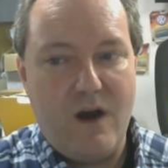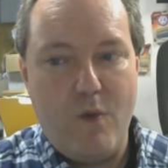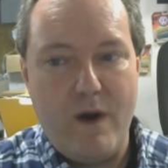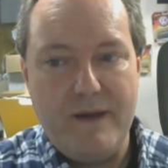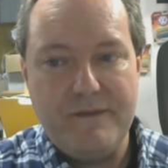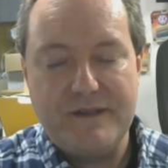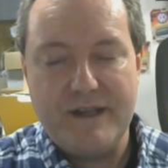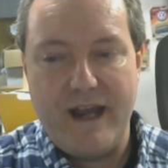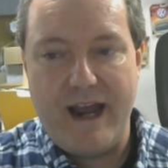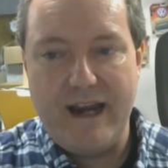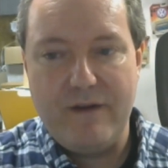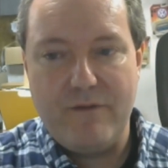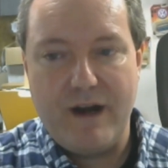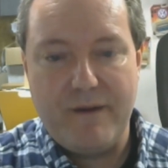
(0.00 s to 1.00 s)
website I
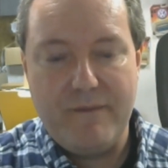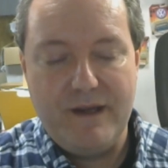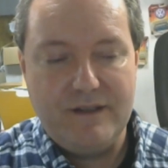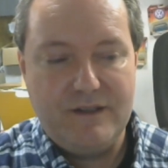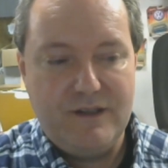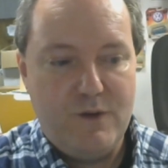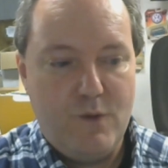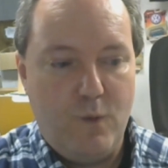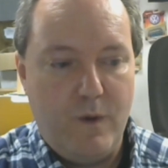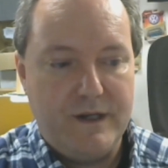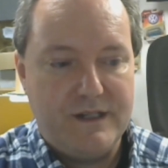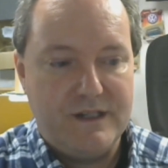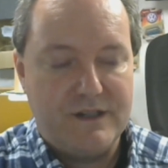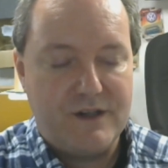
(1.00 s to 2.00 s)
can recommend too,
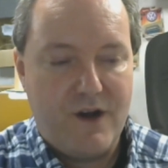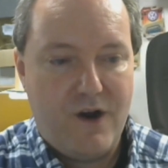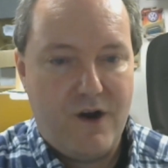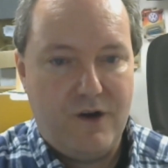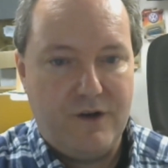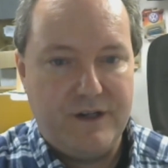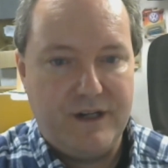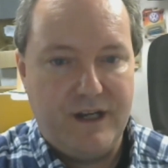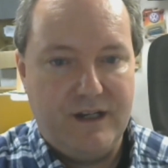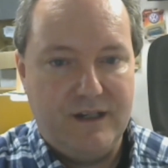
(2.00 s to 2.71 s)
which is called